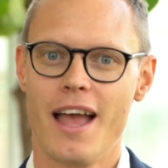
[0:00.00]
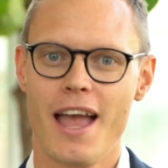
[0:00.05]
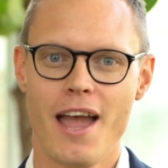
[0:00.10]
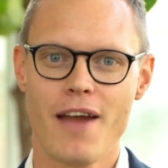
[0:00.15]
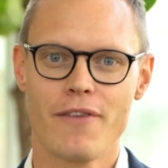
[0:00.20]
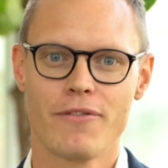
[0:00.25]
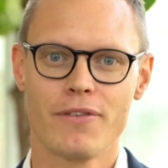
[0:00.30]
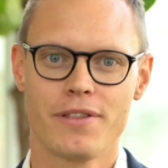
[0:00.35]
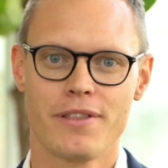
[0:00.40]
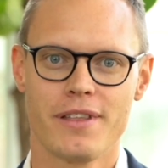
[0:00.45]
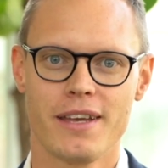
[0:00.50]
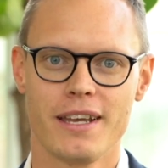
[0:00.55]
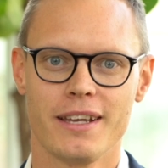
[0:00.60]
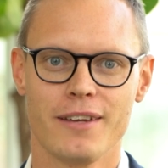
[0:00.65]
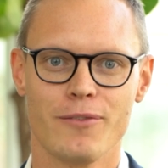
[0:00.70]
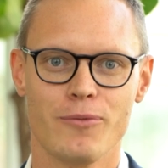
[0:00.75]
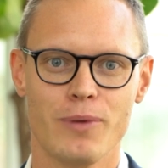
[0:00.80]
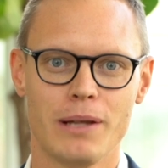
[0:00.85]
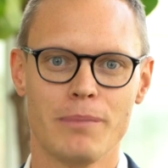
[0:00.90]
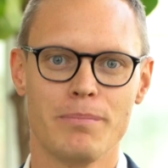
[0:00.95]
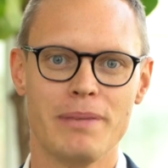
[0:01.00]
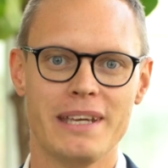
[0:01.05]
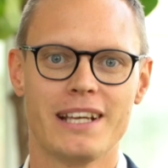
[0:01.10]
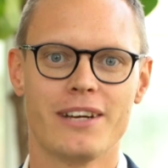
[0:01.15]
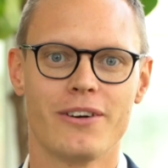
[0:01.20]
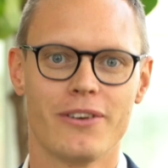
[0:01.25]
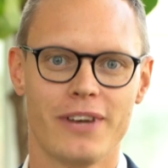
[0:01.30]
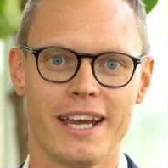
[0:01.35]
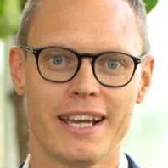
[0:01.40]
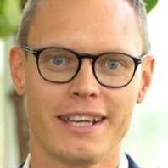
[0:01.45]
everything will be
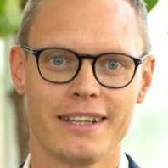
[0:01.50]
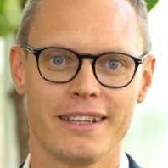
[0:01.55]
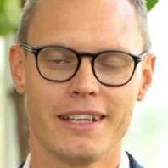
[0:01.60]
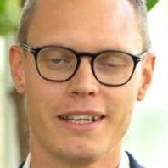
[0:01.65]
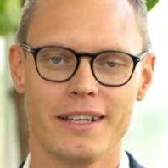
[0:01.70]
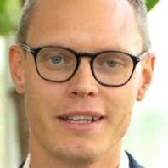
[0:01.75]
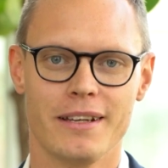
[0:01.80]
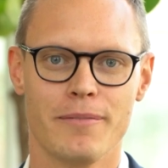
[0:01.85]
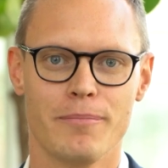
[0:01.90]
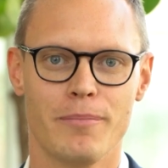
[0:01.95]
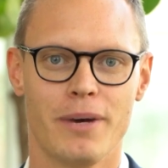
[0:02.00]
connected,